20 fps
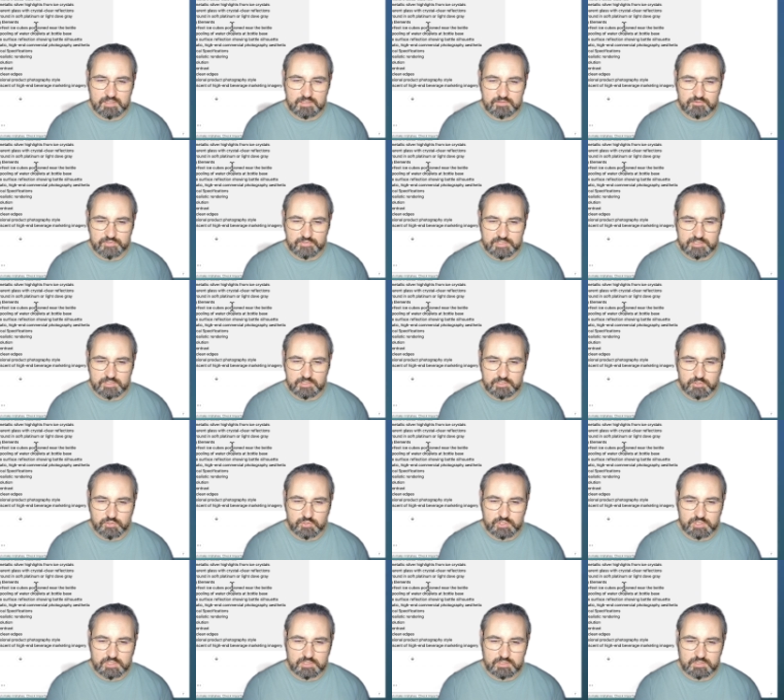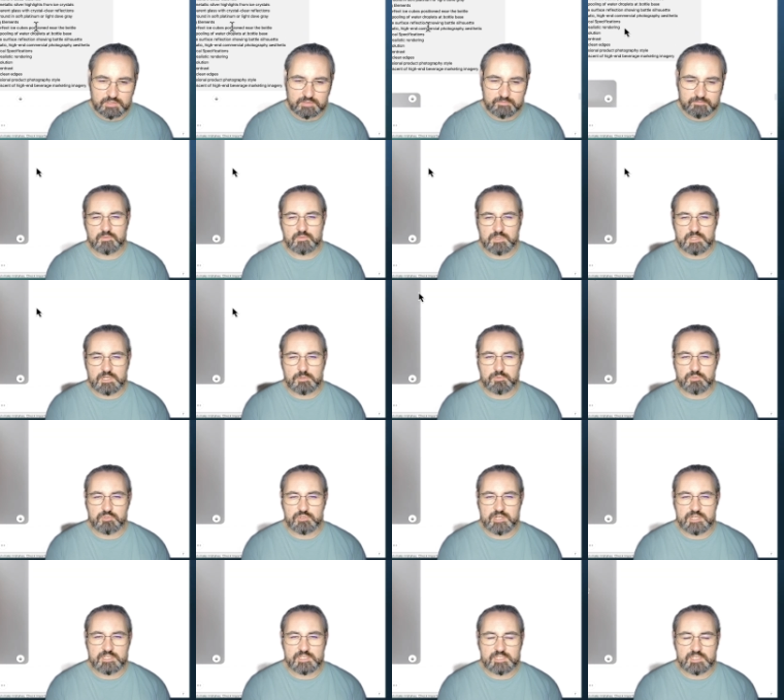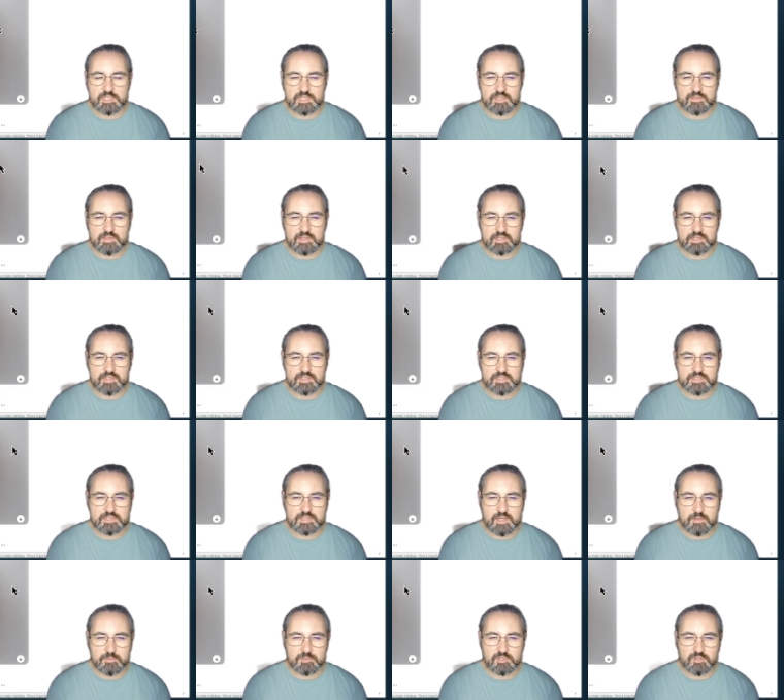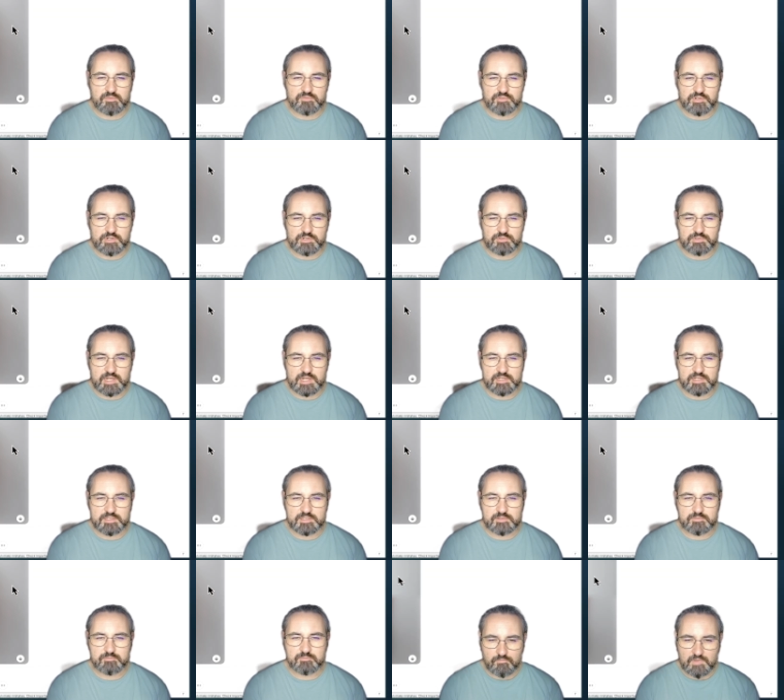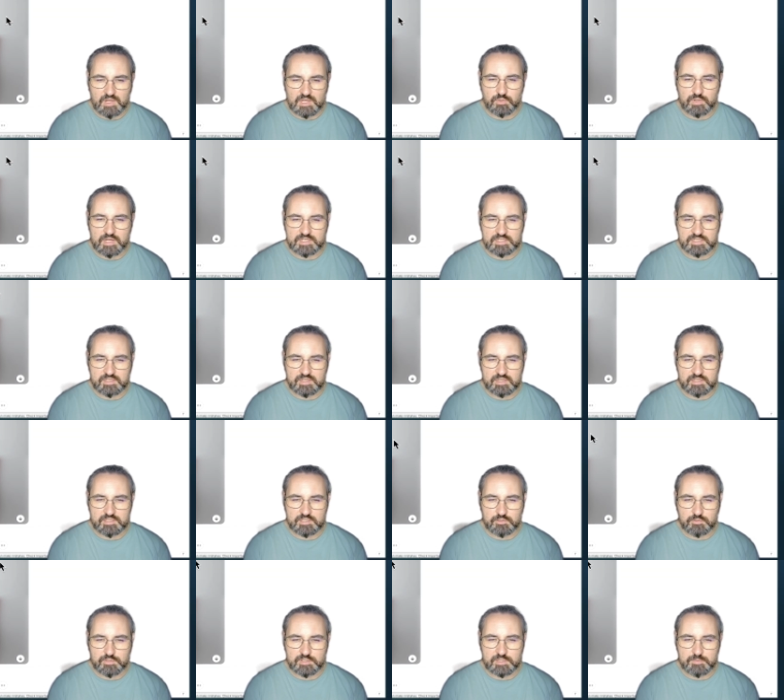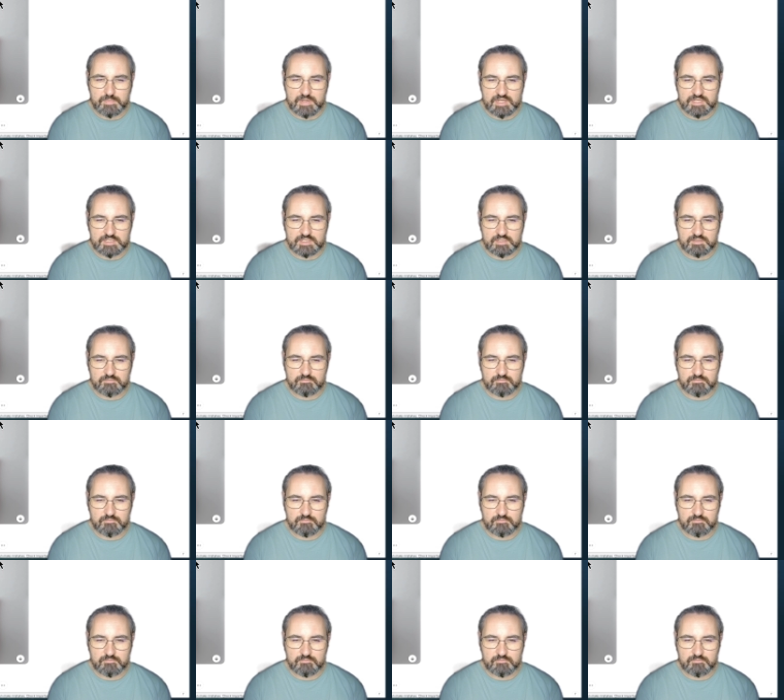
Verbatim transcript: and resolution. But I'm already seeing that it's coming off real nice. So guys, this looks amazing.